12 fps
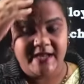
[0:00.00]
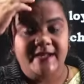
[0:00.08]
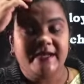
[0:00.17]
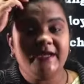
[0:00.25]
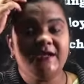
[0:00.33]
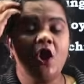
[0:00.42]

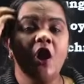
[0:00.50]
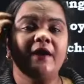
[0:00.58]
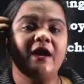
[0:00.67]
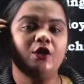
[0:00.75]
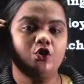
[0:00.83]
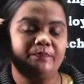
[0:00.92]
In
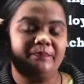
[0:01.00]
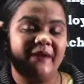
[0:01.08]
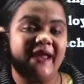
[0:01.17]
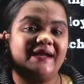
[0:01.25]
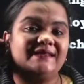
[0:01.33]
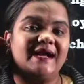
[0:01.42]
order to
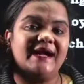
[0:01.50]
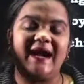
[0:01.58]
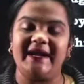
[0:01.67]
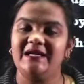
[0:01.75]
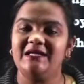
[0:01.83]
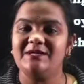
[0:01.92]
break the
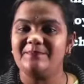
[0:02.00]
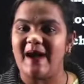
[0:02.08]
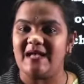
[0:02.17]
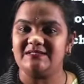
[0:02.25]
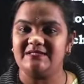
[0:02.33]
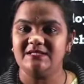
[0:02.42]
current
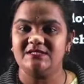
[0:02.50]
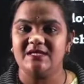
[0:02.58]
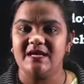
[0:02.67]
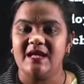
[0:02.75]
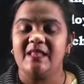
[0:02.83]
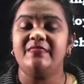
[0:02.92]
passage,
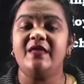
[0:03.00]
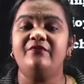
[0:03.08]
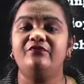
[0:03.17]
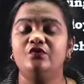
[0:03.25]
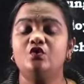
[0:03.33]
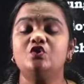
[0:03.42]
the
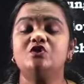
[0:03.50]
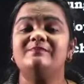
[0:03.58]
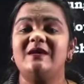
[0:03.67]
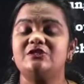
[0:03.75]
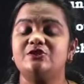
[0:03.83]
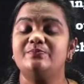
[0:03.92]
fuse
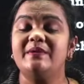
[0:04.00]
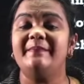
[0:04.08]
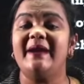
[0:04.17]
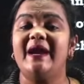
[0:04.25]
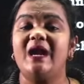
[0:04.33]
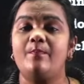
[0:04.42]
must be
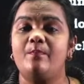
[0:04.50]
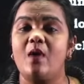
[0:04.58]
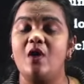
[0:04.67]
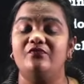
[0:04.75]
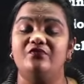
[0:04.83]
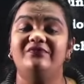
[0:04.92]
made up
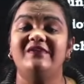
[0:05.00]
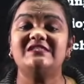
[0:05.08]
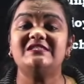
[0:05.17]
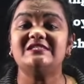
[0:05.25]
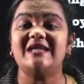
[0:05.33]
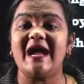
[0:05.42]
of which
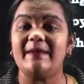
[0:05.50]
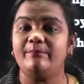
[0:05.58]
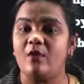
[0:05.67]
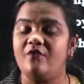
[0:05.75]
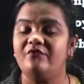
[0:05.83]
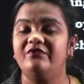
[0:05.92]
type
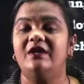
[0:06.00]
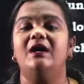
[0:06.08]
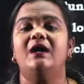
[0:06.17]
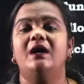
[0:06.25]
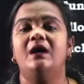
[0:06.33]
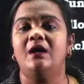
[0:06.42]
of
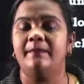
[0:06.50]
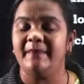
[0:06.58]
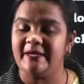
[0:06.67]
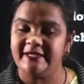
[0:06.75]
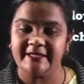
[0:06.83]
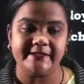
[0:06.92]

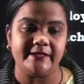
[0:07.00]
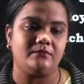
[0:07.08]
material?